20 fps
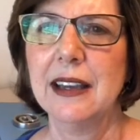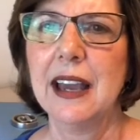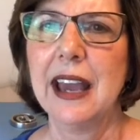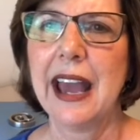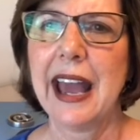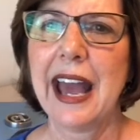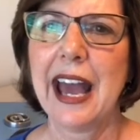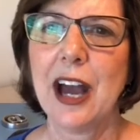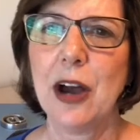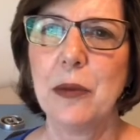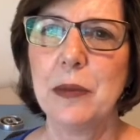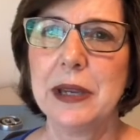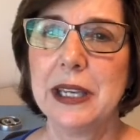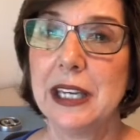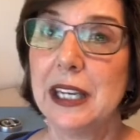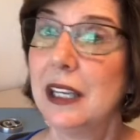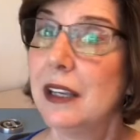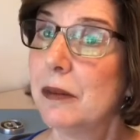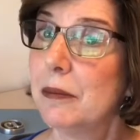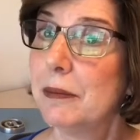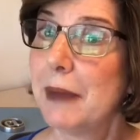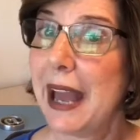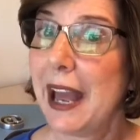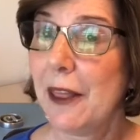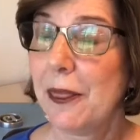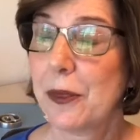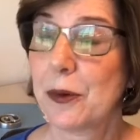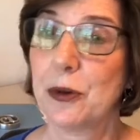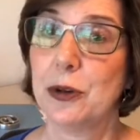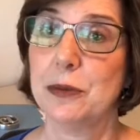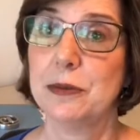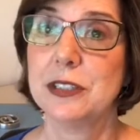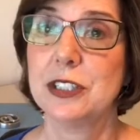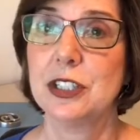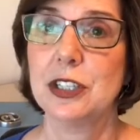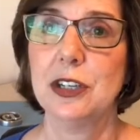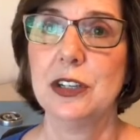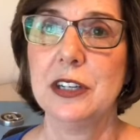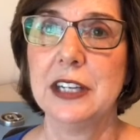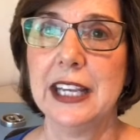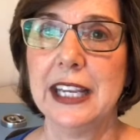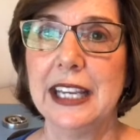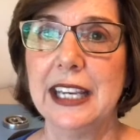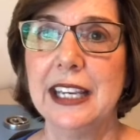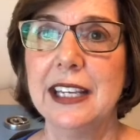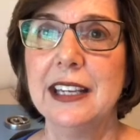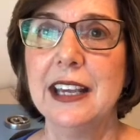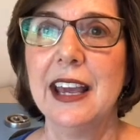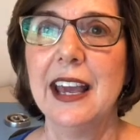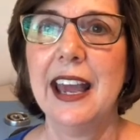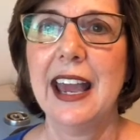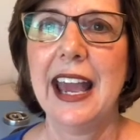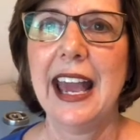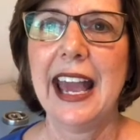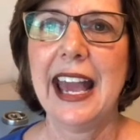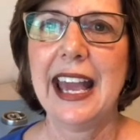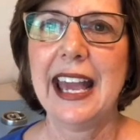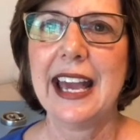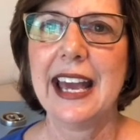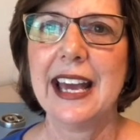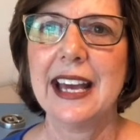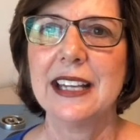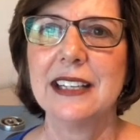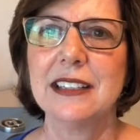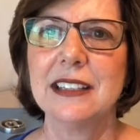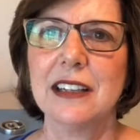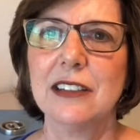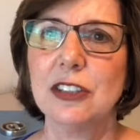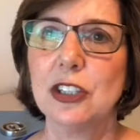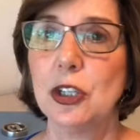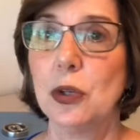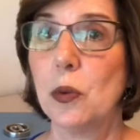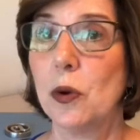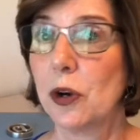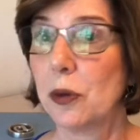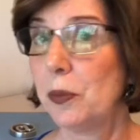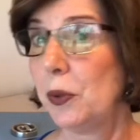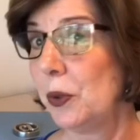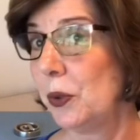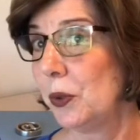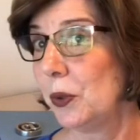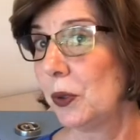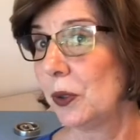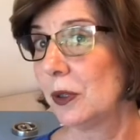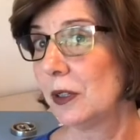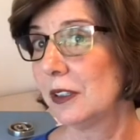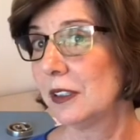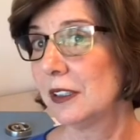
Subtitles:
How many bathrooms do you need? And do you want a pool?